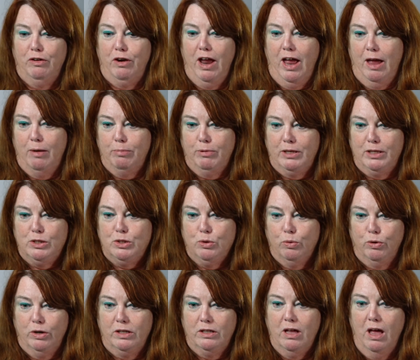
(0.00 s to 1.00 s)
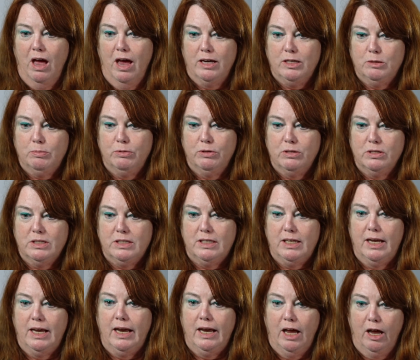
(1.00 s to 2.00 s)
are happening during the hospital
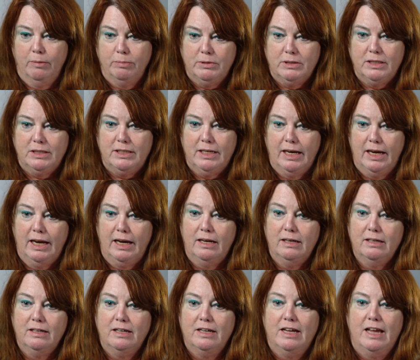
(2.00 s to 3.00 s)
stay up to date,